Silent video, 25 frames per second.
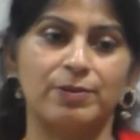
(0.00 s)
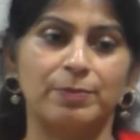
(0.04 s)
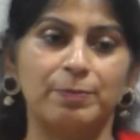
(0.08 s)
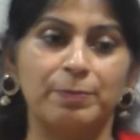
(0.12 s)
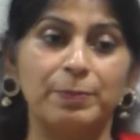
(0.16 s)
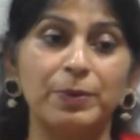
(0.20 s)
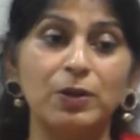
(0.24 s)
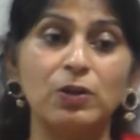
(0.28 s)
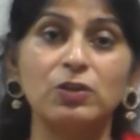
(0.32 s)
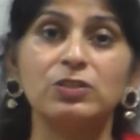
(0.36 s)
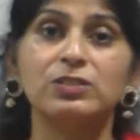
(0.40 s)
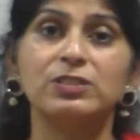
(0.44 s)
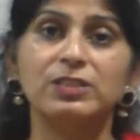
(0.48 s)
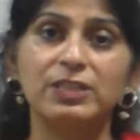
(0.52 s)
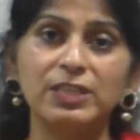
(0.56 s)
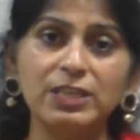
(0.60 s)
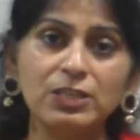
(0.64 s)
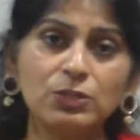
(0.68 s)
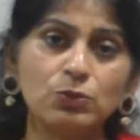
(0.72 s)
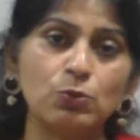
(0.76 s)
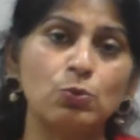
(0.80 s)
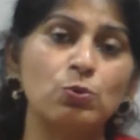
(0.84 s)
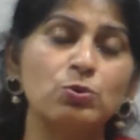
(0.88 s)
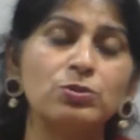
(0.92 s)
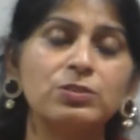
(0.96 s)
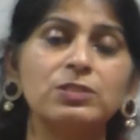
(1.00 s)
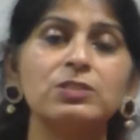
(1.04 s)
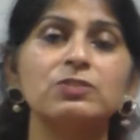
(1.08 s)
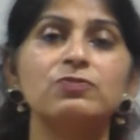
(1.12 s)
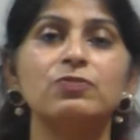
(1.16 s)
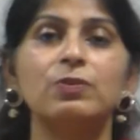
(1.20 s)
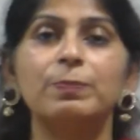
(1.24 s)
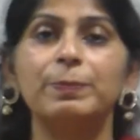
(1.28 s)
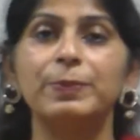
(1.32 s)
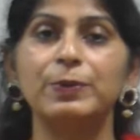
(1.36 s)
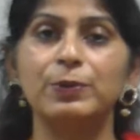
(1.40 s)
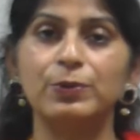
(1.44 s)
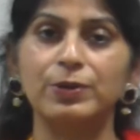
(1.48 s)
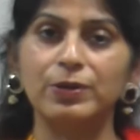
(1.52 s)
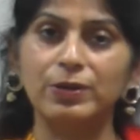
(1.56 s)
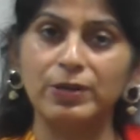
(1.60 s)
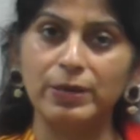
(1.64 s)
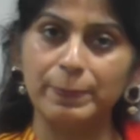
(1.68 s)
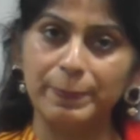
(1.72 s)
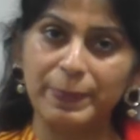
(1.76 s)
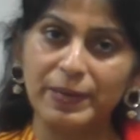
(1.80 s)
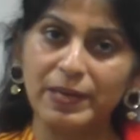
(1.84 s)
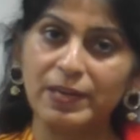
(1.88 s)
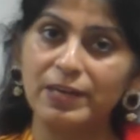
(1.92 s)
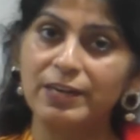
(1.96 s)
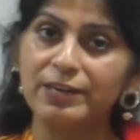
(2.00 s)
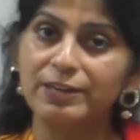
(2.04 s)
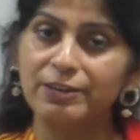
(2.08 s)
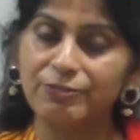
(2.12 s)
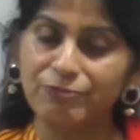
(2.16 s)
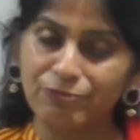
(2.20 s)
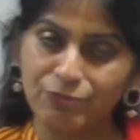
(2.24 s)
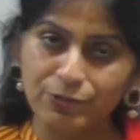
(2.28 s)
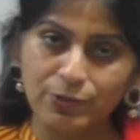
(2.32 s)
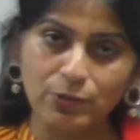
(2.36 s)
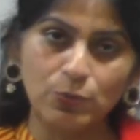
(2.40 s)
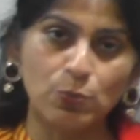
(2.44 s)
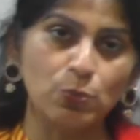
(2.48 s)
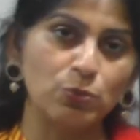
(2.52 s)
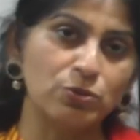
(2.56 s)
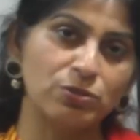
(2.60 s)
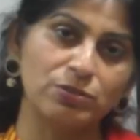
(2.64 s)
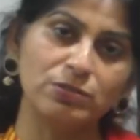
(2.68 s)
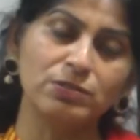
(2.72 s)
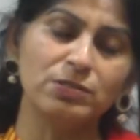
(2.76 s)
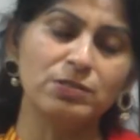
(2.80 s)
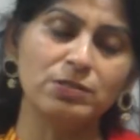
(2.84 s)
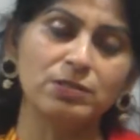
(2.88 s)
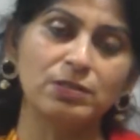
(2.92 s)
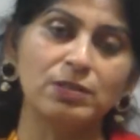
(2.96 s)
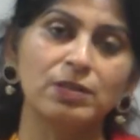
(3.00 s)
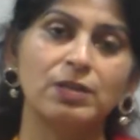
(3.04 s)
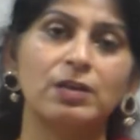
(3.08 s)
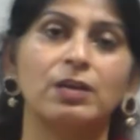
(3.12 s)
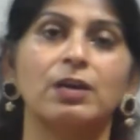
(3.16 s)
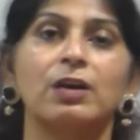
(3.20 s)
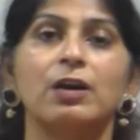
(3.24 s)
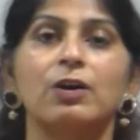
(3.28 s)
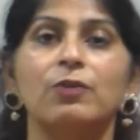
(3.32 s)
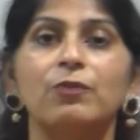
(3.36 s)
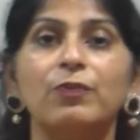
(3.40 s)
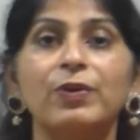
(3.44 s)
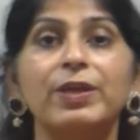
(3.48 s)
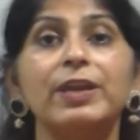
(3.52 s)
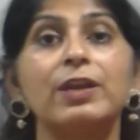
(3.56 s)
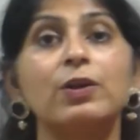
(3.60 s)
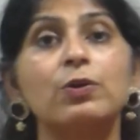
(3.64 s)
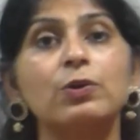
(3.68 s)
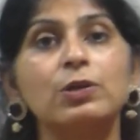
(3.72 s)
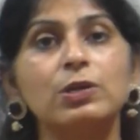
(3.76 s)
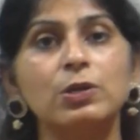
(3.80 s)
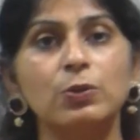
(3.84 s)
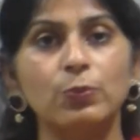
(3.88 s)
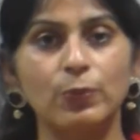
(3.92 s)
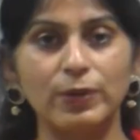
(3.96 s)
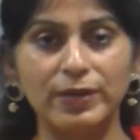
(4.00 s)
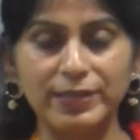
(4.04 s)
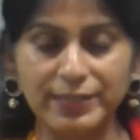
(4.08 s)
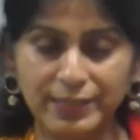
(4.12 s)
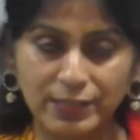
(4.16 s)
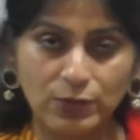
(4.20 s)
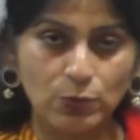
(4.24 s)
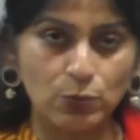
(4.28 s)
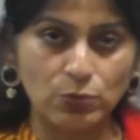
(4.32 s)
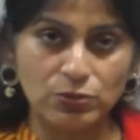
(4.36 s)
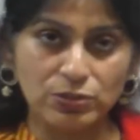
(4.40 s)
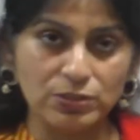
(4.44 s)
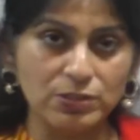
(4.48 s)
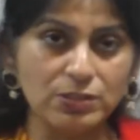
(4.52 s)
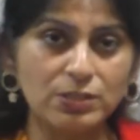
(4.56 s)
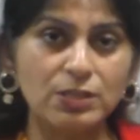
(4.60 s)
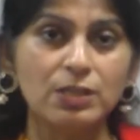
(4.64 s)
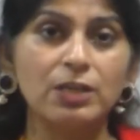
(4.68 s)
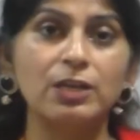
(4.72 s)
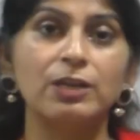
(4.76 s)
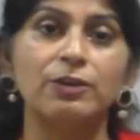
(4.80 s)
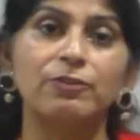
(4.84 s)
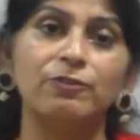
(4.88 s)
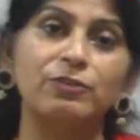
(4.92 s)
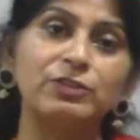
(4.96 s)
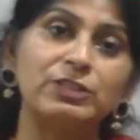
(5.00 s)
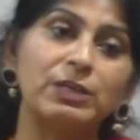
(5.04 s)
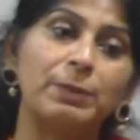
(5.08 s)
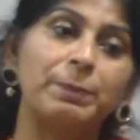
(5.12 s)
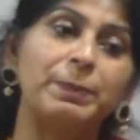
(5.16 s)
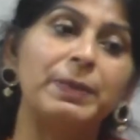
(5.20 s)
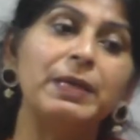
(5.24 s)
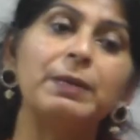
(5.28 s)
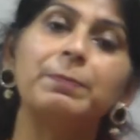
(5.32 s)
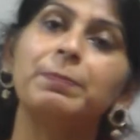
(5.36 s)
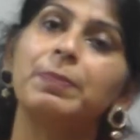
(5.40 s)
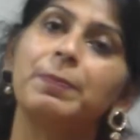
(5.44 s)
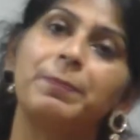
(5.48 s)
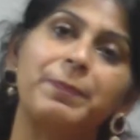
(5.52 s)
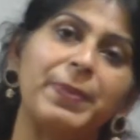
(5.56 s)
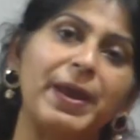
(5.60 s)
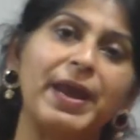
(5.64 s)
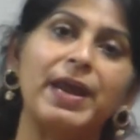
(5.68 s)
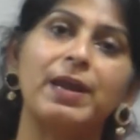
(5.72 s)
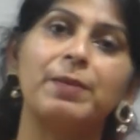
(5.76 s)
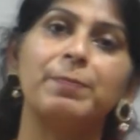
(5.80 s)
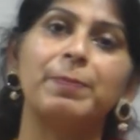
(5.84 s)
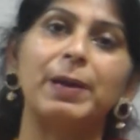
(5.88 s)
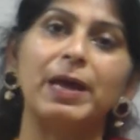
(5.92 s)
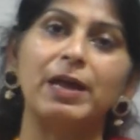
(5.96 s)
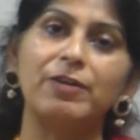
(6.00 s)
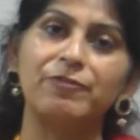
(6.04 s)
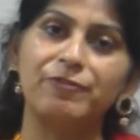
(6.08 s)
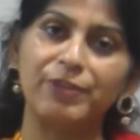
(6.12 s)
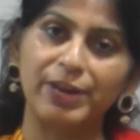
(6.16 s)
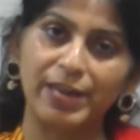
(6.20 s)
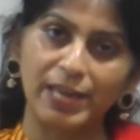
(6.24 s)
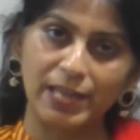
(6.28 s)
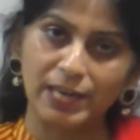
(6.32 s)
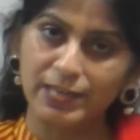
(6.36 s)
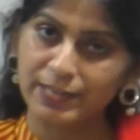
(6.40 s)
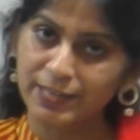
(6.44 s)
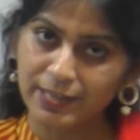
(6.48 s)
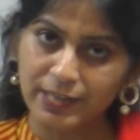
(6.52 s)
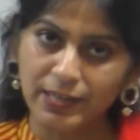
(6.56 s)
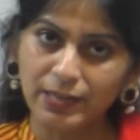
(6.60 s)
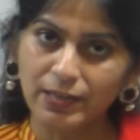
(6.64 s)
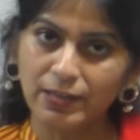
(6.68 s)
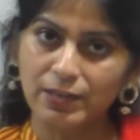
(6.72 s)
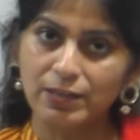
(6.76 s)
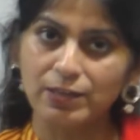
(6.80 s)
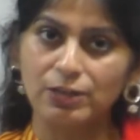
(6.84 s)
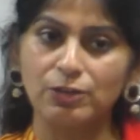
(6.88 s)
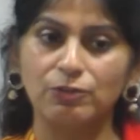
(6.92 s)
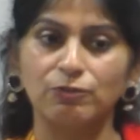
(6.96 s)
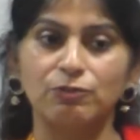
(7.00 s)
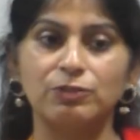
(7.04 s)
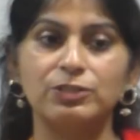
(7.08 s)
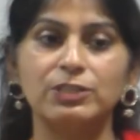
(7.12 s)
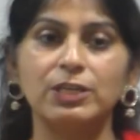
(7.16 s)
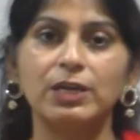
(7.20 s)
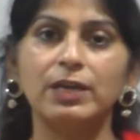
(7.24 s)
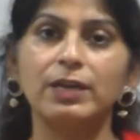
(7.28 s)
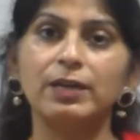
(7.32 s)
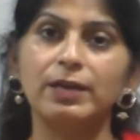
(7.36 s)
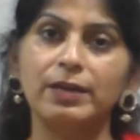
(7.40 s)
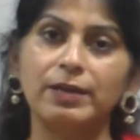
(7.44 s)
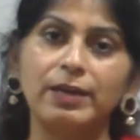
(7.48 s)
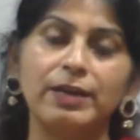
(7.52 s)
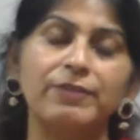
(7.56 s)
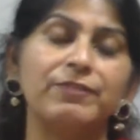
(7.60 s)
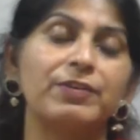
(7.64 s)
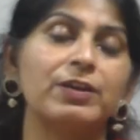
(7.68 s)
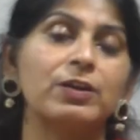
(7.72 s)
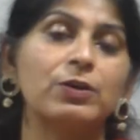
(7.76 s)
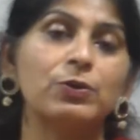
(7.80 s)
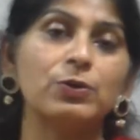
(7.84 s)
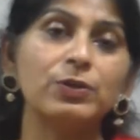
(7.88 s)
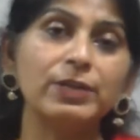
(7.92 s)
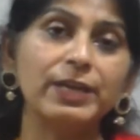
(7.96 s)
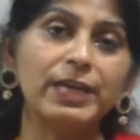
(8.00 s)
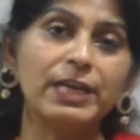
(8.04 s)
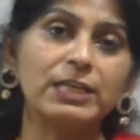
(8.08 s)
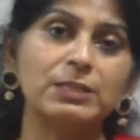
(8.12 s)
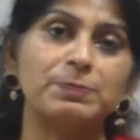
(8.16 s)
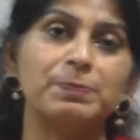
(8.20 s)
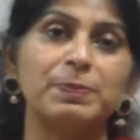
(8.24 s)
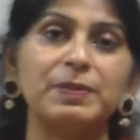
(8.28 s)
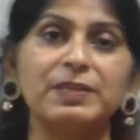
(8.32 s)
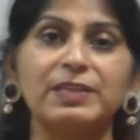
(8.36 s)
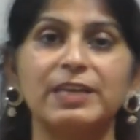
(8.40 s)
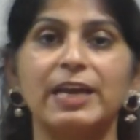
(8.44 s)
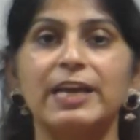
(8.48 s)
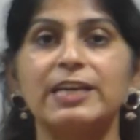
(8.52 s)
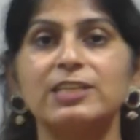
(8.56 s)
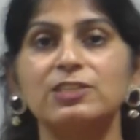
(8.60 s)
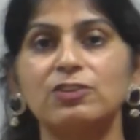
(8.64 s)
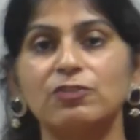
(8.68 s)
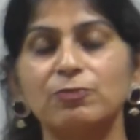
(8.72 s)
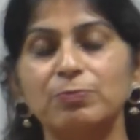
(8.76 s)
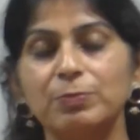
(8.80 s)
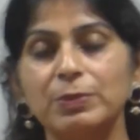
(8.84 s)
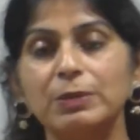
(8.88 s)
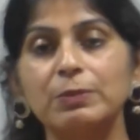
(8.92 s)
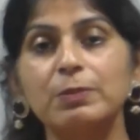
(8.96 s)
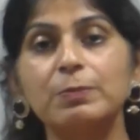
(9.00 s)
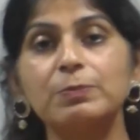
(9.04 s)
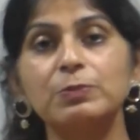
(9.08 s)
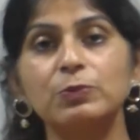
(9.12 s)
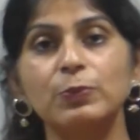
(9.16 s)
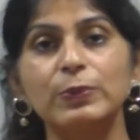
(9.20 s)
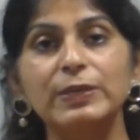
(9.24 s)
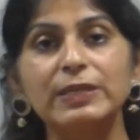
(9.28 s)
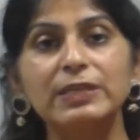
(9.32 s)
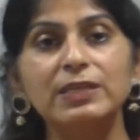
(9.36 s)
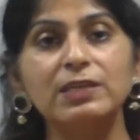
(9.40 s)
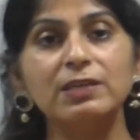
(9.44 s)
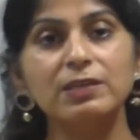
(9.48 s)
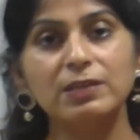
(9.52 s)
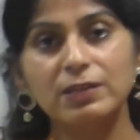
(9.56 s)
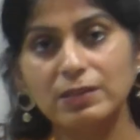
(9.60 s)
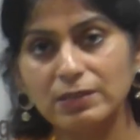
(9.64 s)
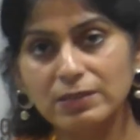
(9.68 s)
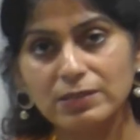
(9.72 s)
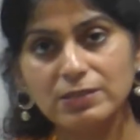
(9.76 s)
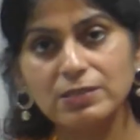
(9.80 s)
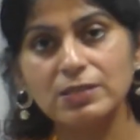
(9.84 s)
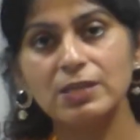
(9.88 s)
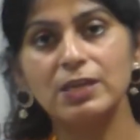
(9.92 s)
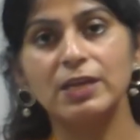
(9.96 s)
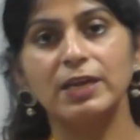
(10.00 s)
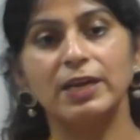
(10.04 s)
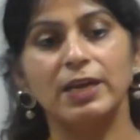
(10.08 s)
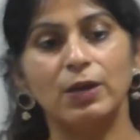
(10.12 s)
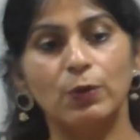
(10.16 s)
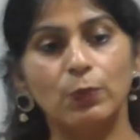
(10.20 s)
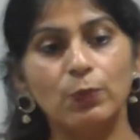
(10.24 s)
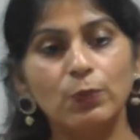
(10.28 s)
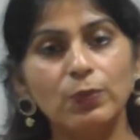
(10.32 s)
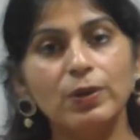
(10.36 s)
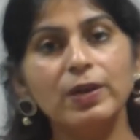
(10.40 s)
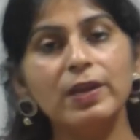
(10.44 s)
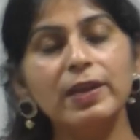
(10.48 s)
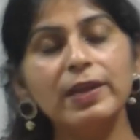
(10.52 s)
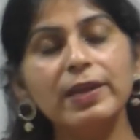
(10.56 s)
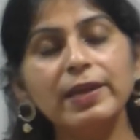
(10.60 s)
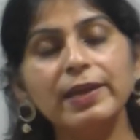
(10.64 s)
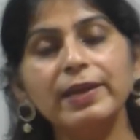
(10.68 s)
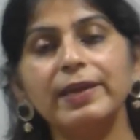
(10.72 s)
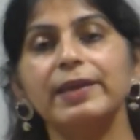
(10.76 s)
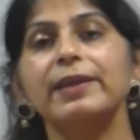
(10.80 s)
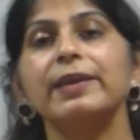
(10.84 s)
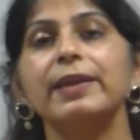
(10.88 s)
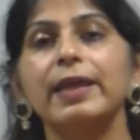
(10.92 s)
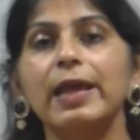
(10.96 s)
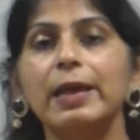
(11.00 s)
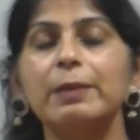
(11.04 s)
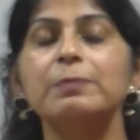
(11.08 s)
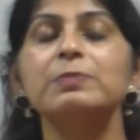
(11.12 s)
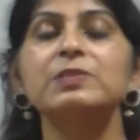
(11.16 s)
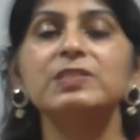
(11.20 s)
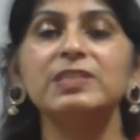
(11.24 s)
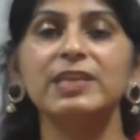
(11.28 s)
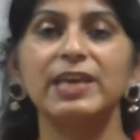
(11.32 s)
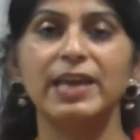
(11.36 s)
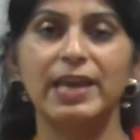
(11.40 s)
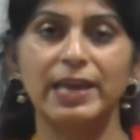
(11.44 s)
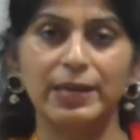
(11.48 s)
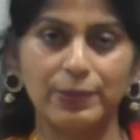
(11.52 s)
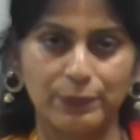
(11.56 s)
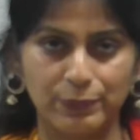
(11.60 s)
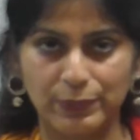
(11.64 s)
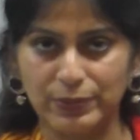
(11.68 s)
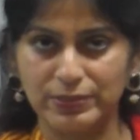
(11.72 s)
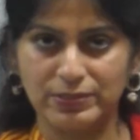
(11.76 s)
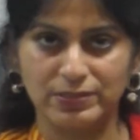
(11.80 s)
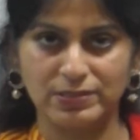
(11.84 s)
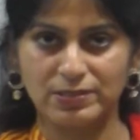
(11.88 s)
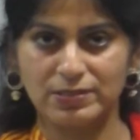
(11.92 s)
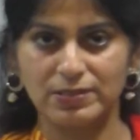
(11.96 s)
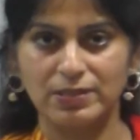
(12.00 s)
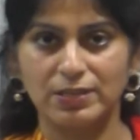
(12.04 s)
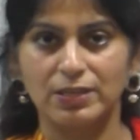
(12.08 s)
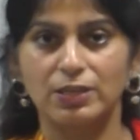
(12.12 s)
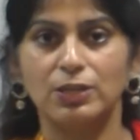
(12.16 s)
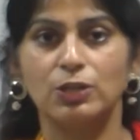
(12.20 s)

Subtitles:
because these questions will be typically different questions, a very good quality questions which are being prepared by a faculty which are having a good expertise of minimum 20 years only in MCA entrance.